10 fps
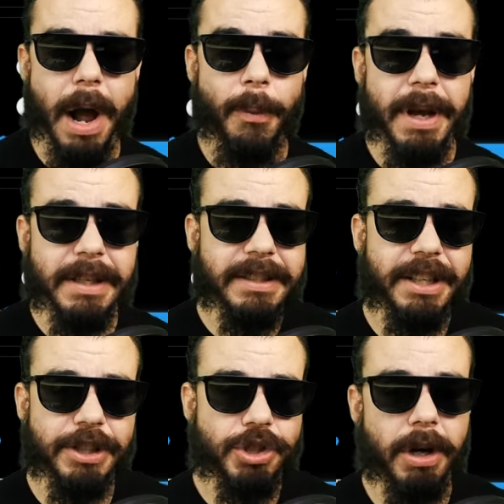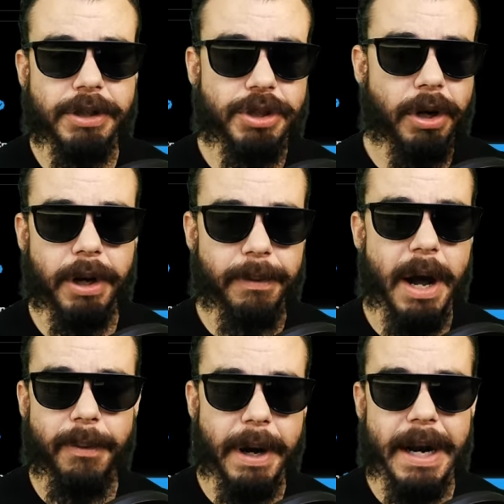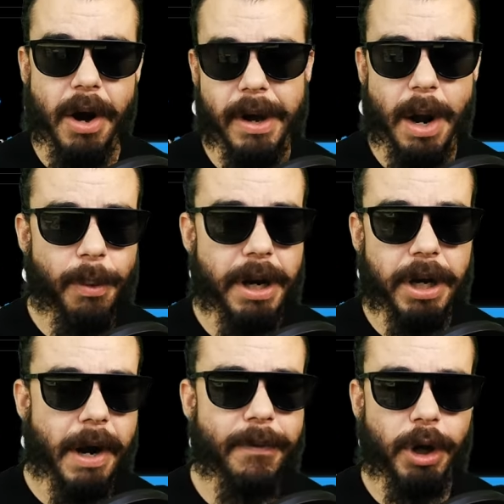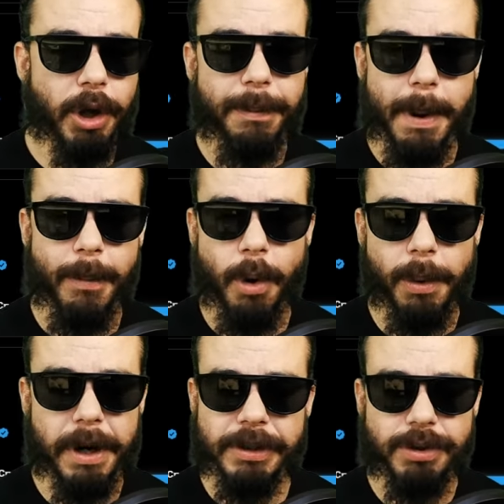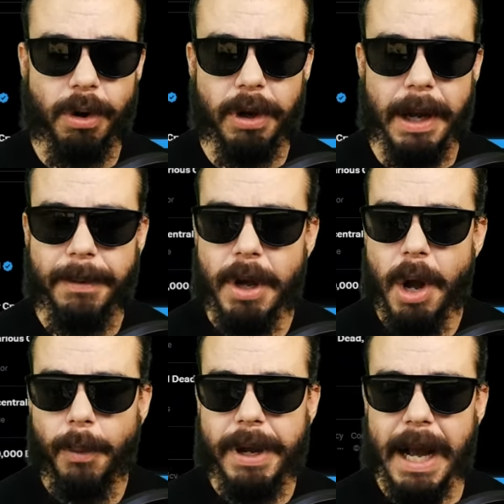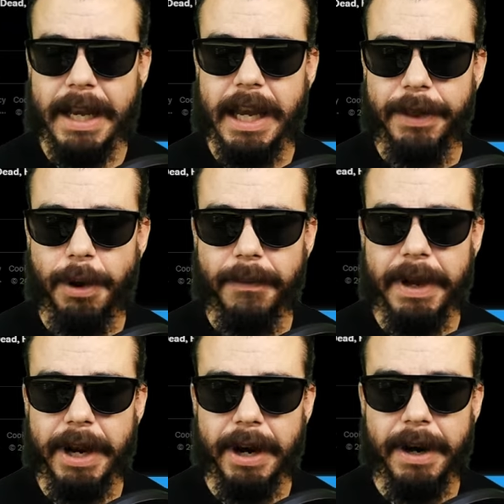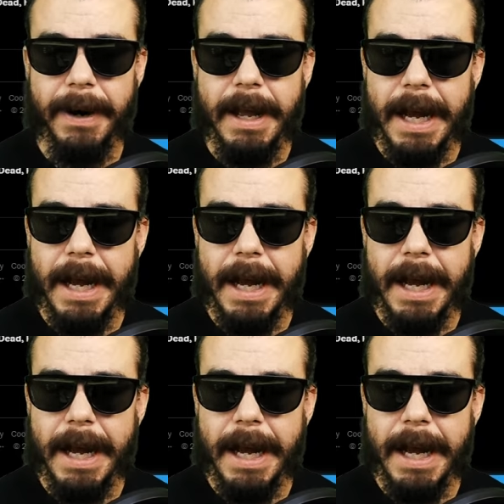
And we can see the charts turning around right now, and I want to cover a little bit more. We're going to scroll up. We got Keith over here.